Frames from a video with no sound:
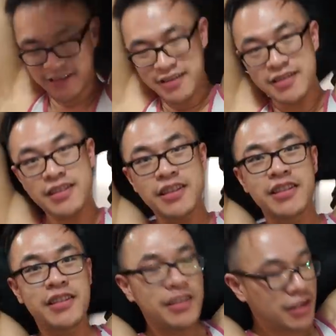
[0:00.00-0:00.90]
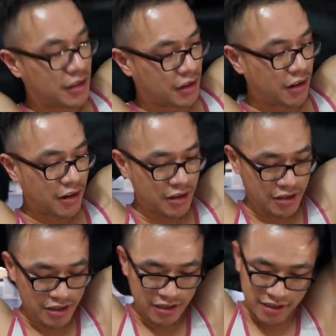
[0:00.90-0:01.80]
here's another
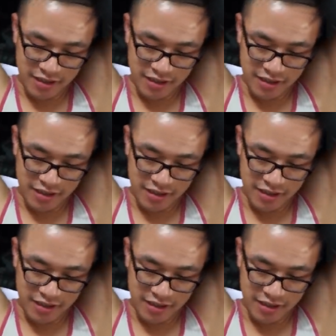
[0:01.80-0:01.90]
large